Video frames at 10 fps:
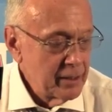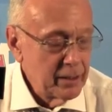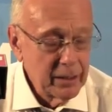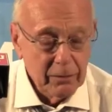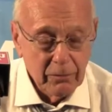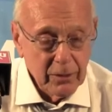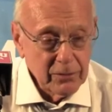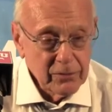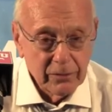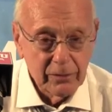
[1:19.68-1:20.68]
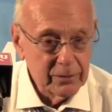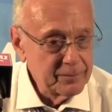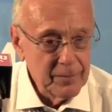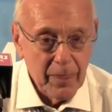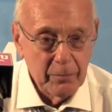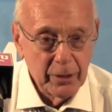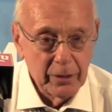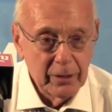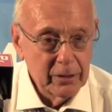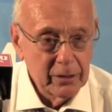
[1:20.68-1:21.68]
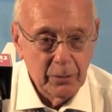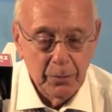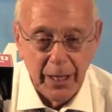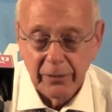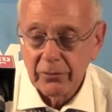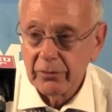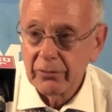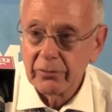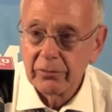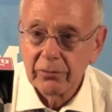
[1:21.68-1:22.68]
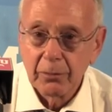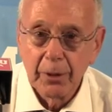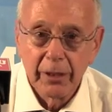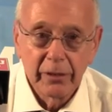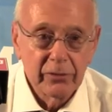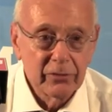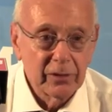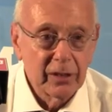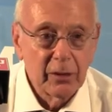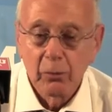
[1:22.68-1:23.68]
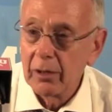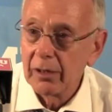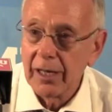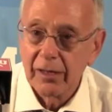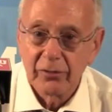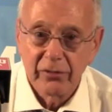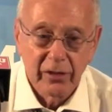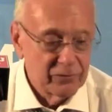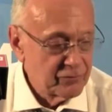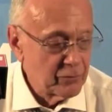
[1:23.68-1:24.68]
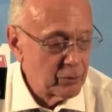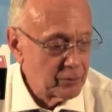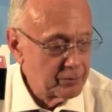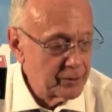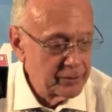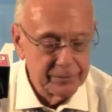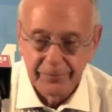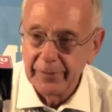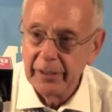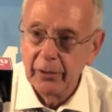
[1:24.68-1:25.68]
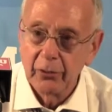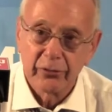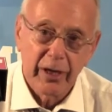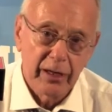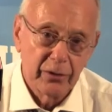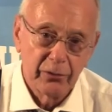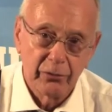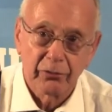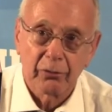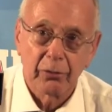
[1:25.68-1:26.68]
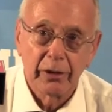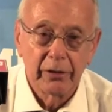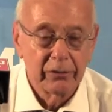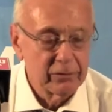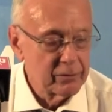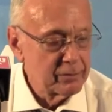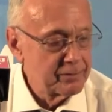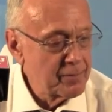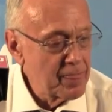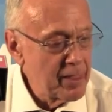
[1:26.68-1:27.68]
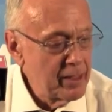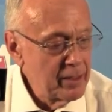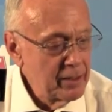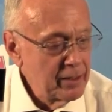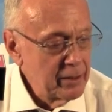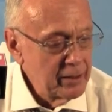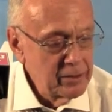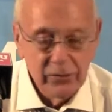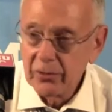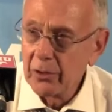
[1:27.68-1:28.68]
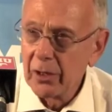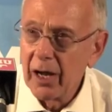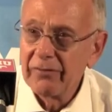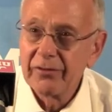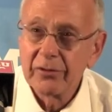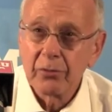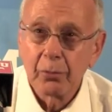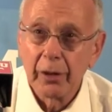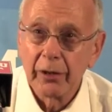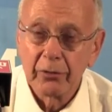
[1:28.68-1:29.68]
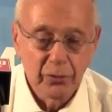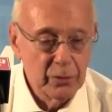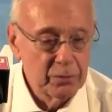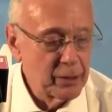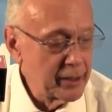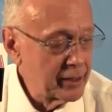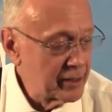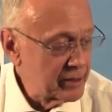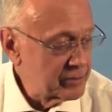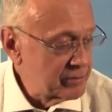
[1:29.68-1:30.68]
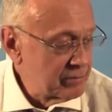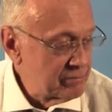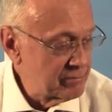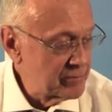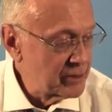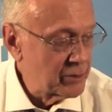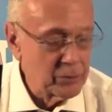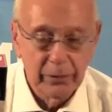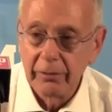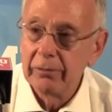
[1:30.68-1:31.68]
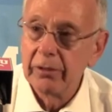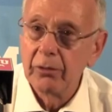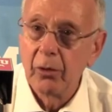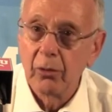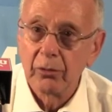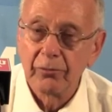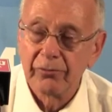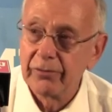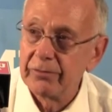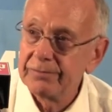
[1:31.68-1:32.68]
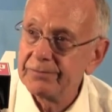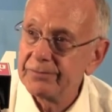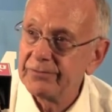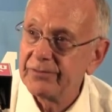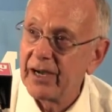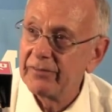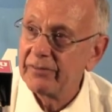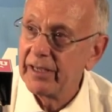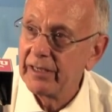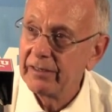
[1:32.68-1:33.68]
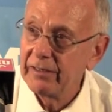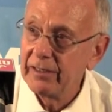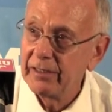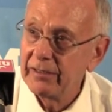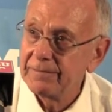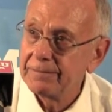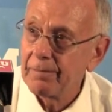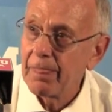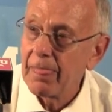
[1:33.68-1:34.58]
Nick Russell, I mean, Kilpatrick's tremendous, and they run a lot of stuff for him, and he knows how to use screens, and he's a good offensive player, as we played against. And, you know, when you hold him for 5 to 18, you